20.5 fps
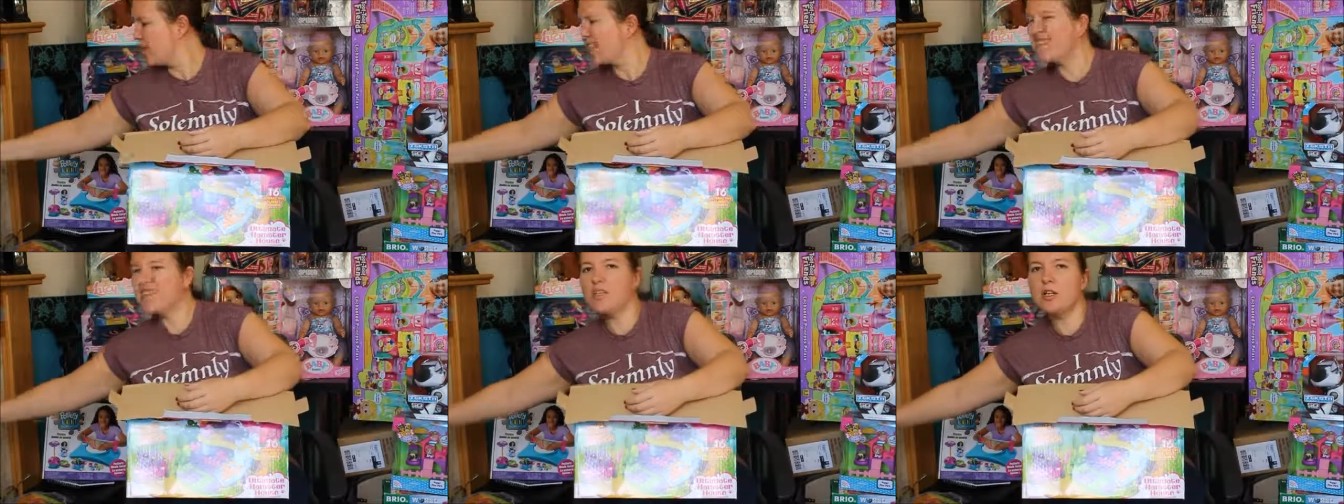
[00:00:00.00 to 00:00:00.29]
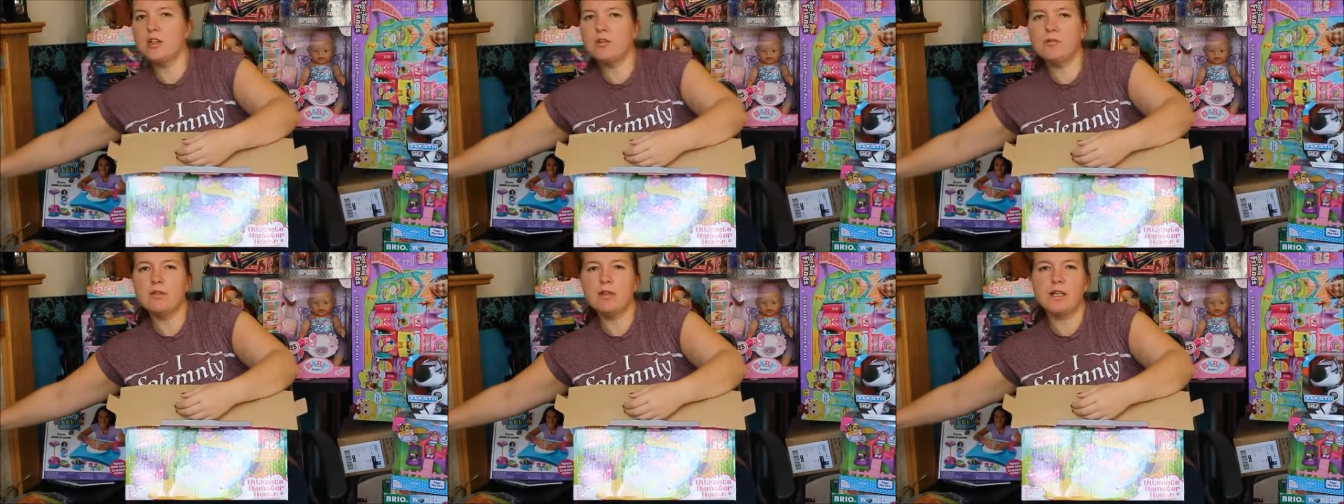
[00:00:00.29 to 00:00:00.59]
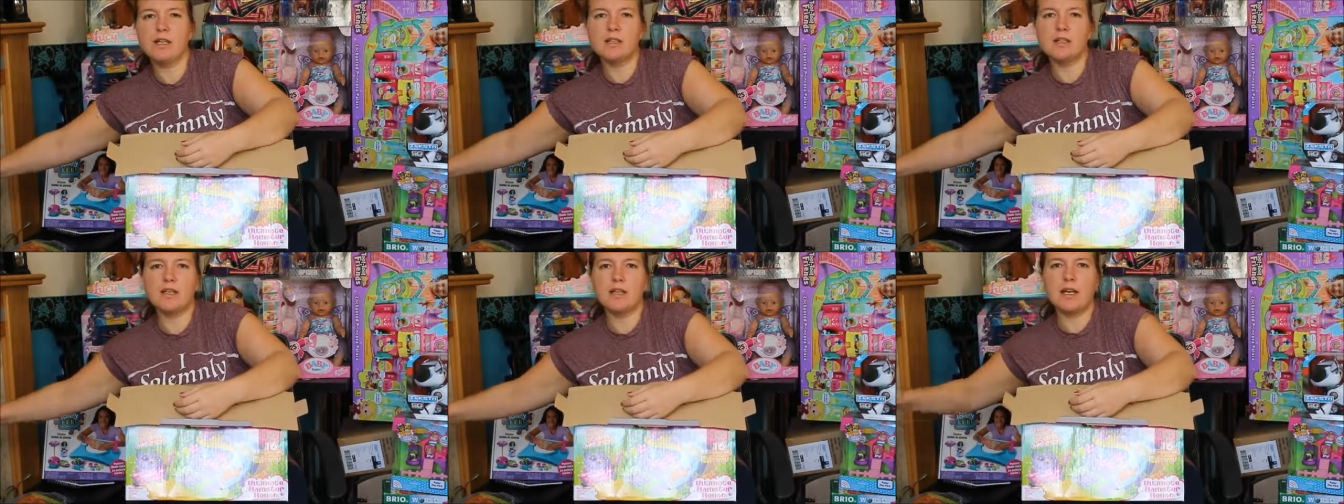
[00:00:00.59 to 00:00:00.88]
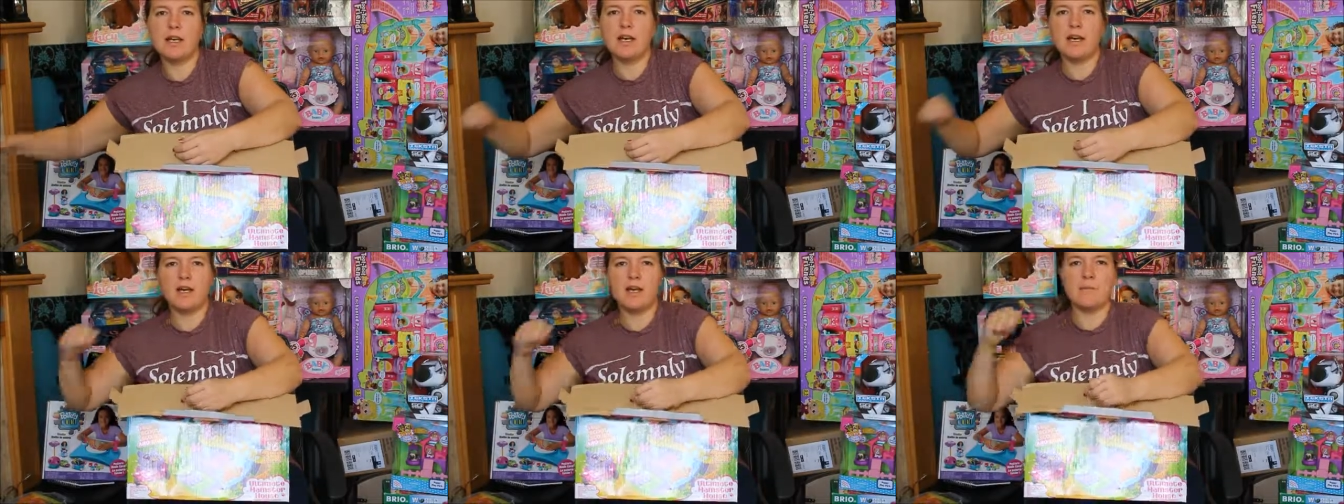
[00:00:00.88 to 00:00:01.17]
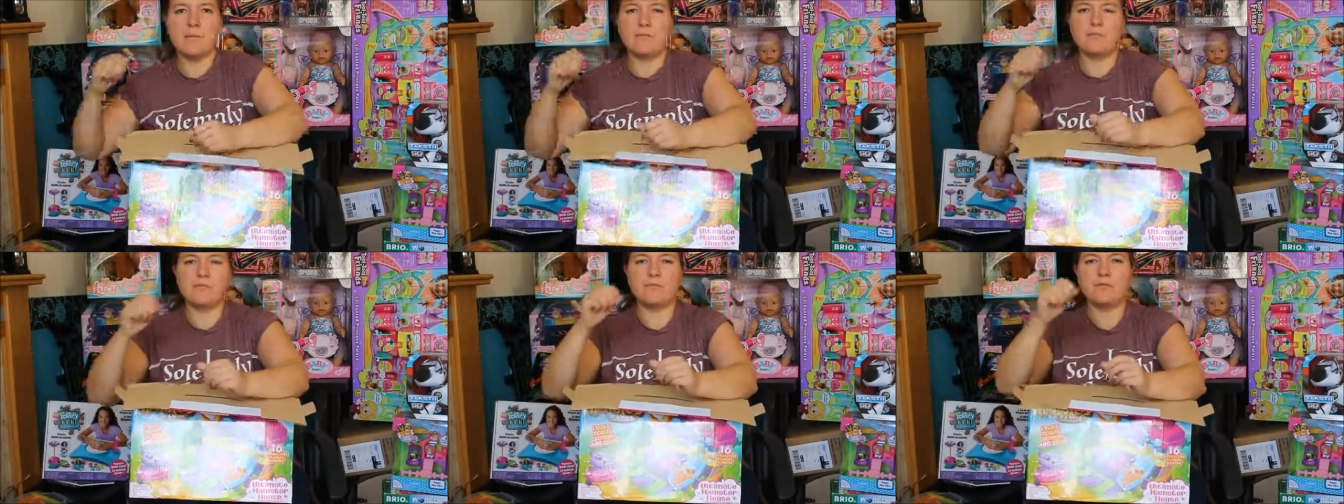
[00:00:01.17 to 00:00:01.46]
there's no like
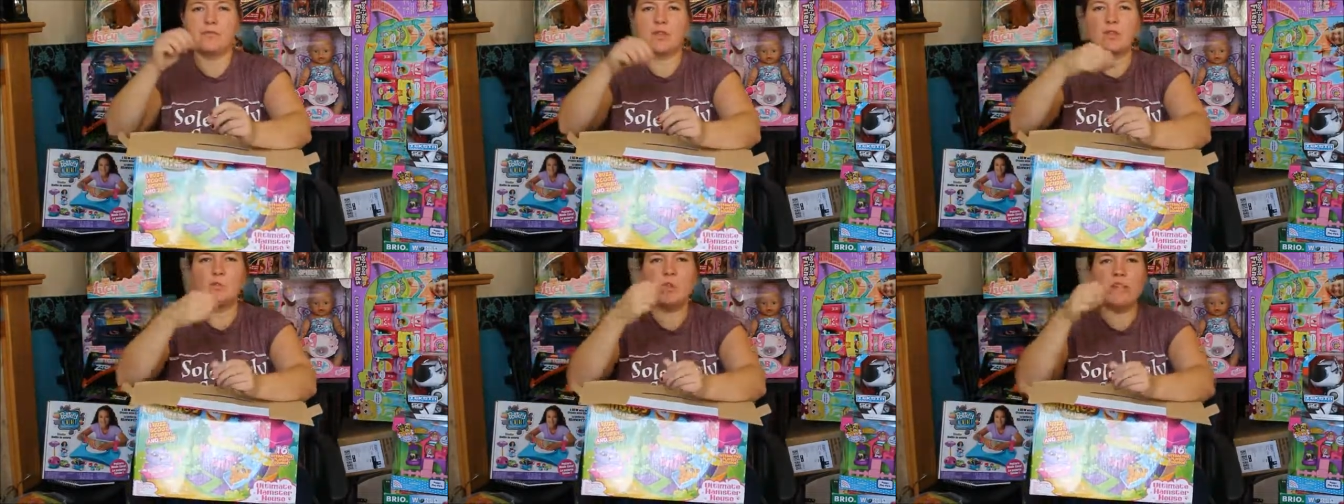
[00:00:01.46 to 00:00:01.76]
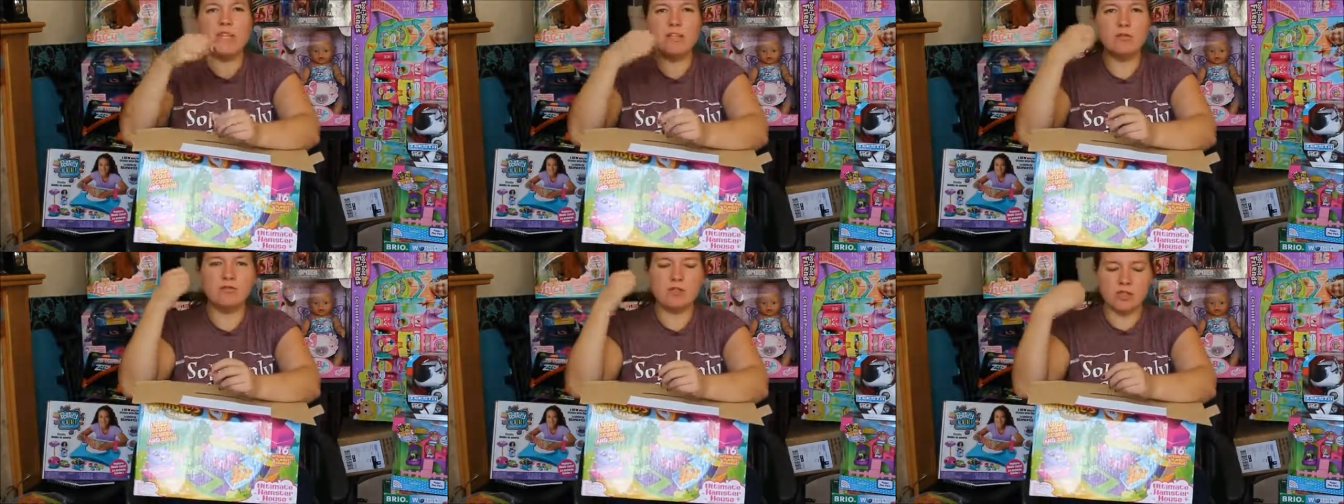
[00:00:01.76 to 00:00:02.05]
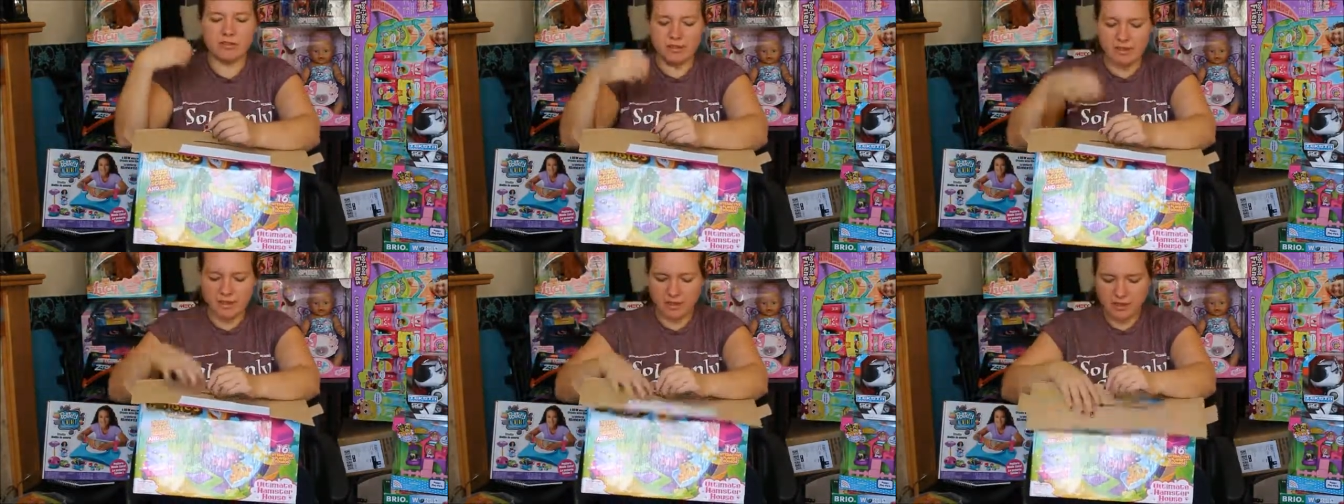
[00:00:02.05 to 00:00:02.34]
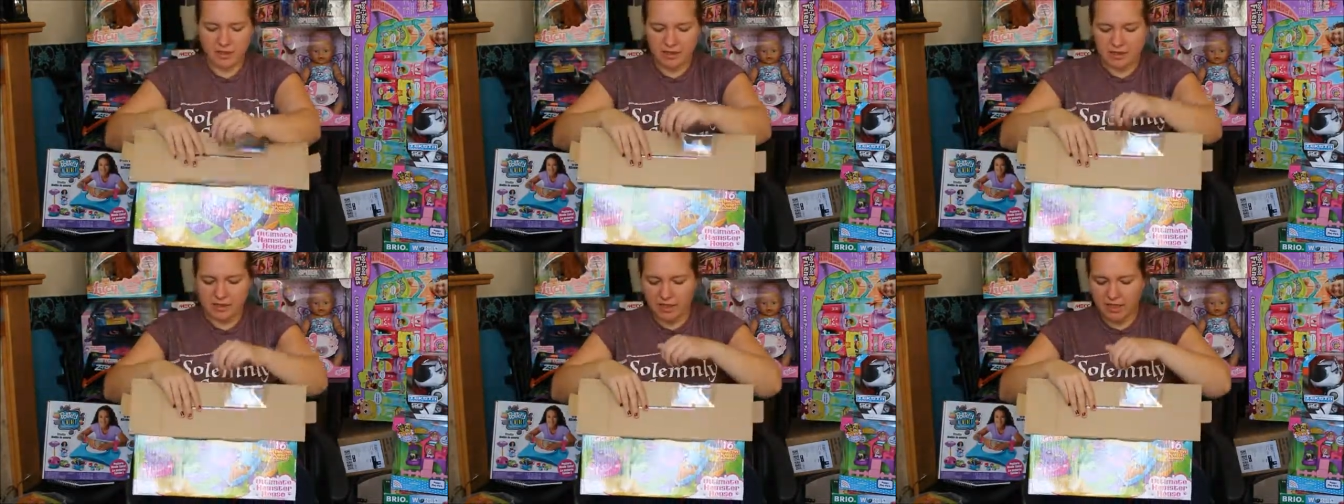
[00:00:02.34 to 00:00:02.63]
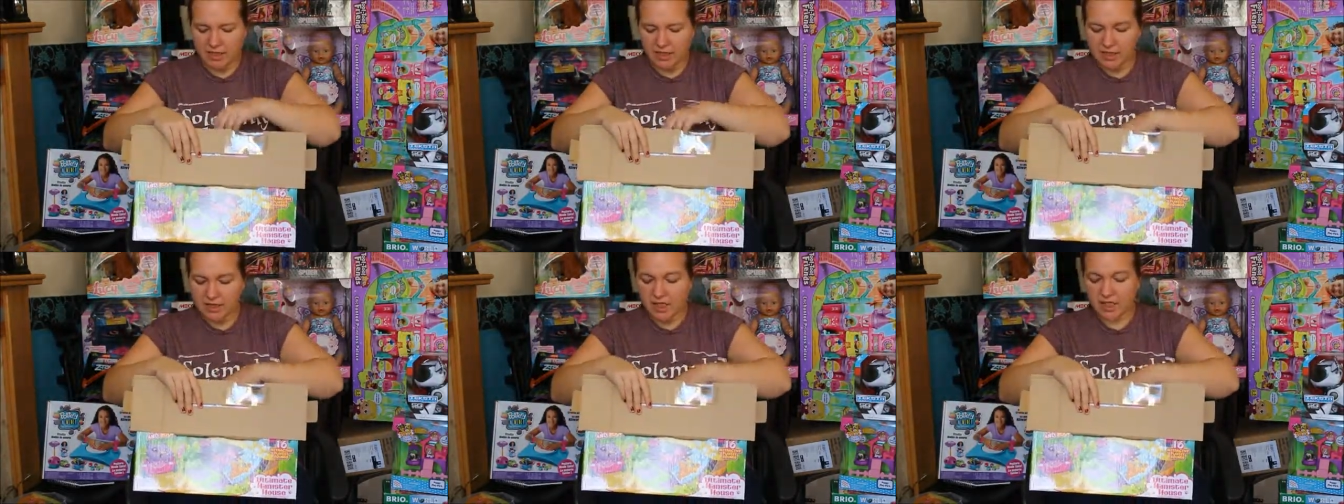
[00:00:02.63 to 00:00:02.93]
um, wheels or anything to
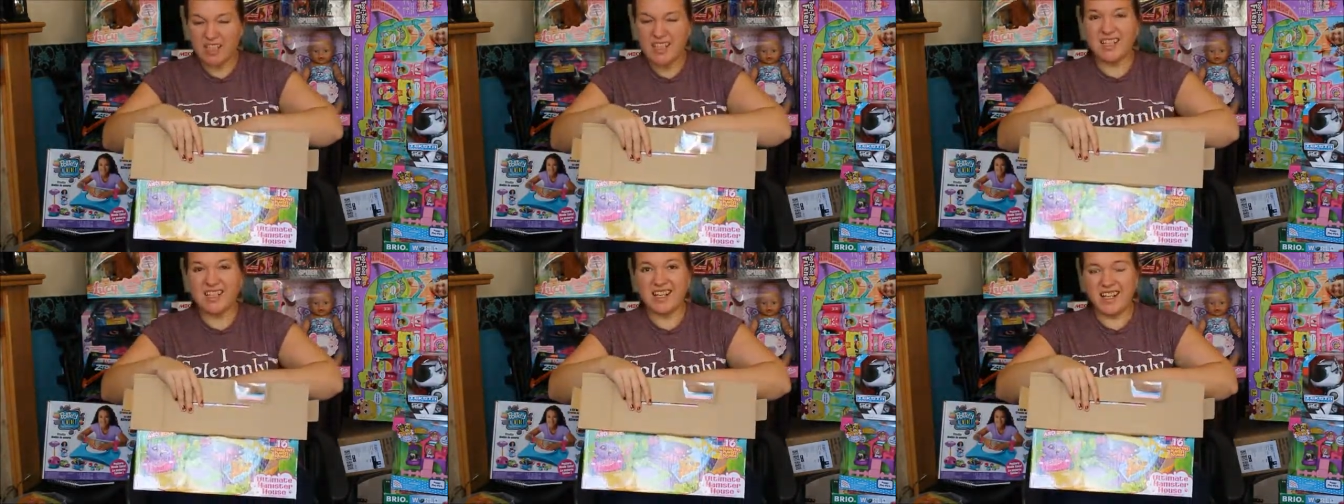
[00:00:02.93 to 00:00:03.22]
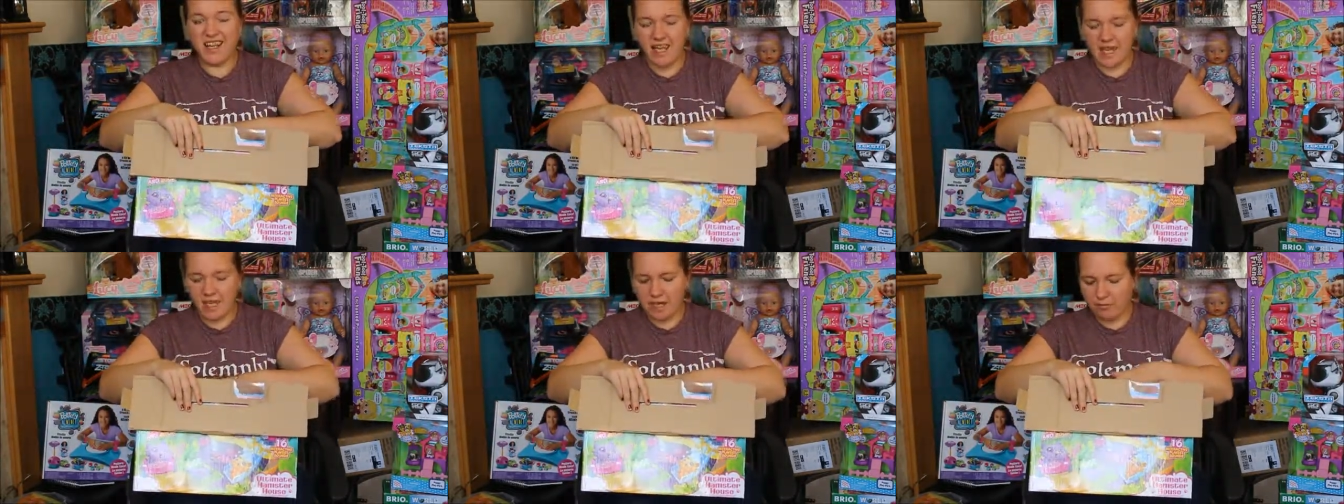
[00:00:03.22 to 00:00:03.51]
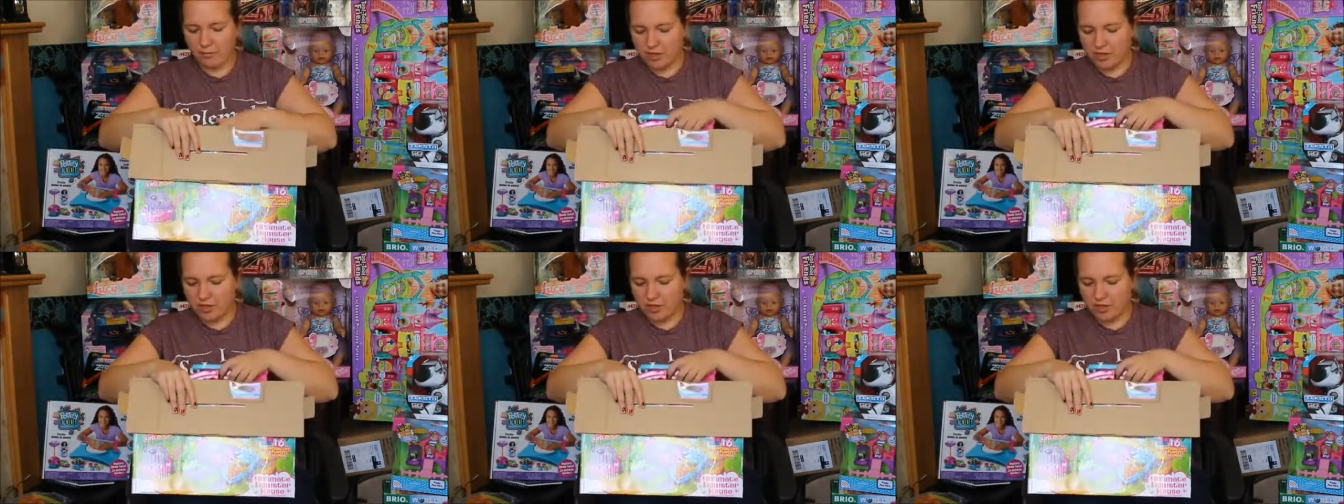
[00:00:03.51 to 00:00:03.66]
get stuck in your hair